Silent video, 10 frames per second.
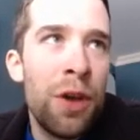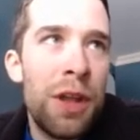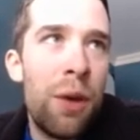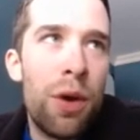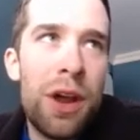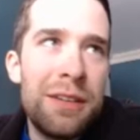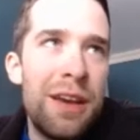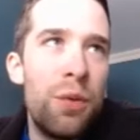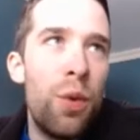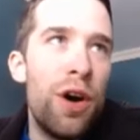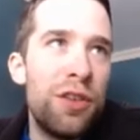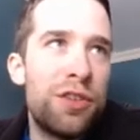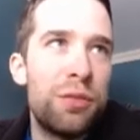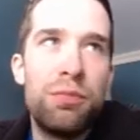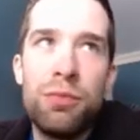Now what I did
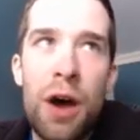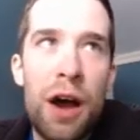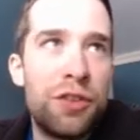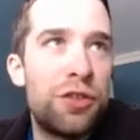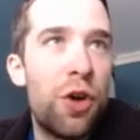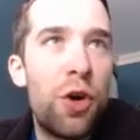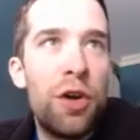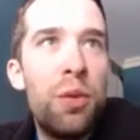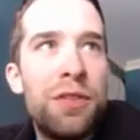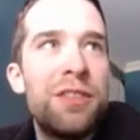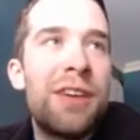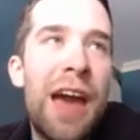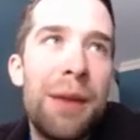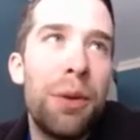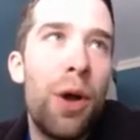was I started with this
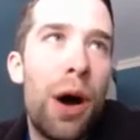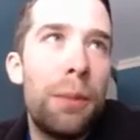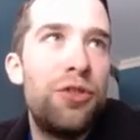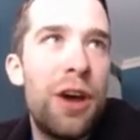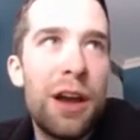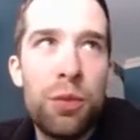kable object,